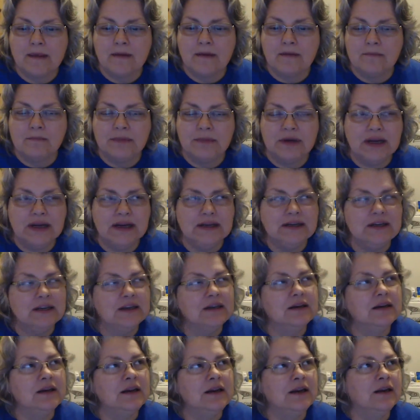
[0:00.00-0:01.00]
But I didn't
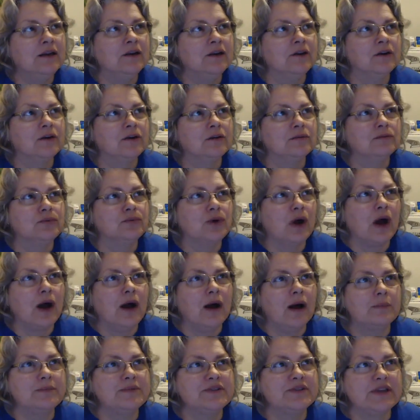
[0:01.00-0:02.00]
hear Rob
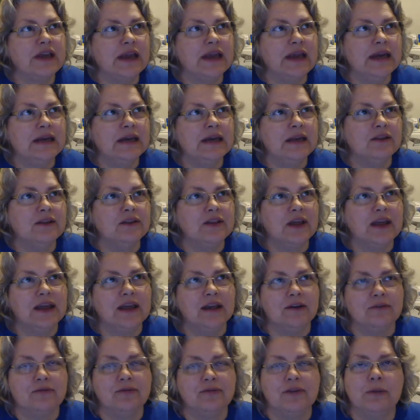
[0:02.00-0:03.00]
say anything at
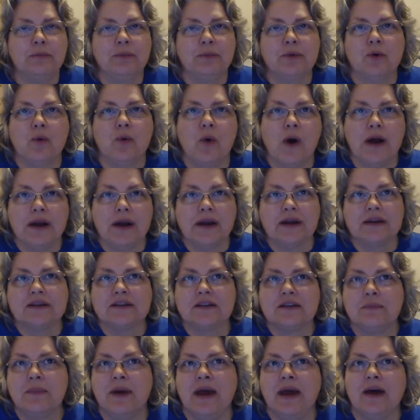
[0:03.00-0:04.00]
Flip Aquatics
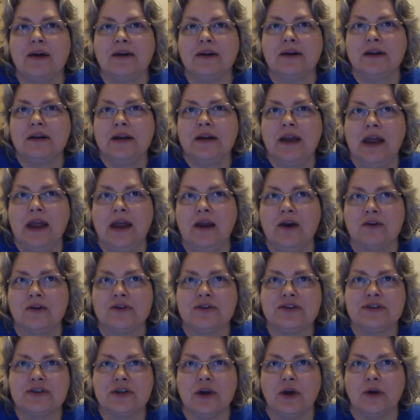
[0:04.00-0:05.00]
about an air
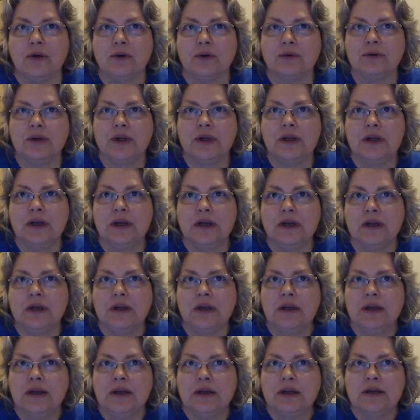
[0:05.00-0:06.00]
stone,
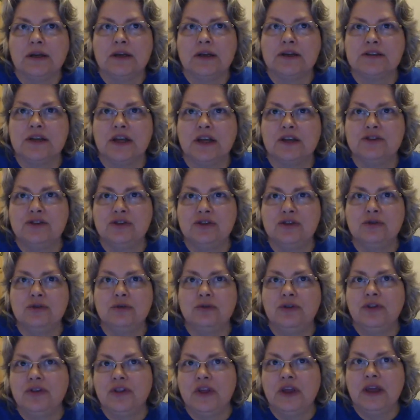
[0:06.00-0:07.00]
because I do
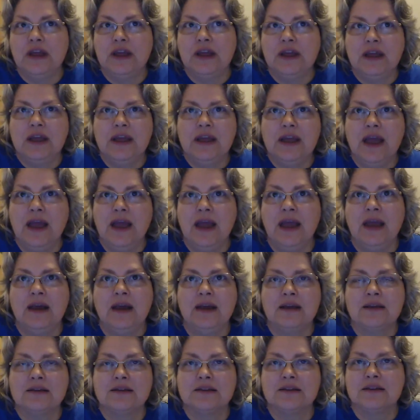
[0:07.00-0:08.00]
think he
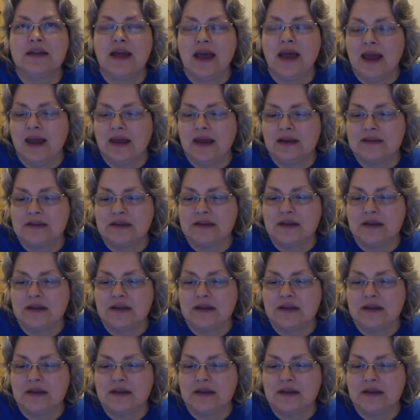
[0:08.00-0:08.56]
has that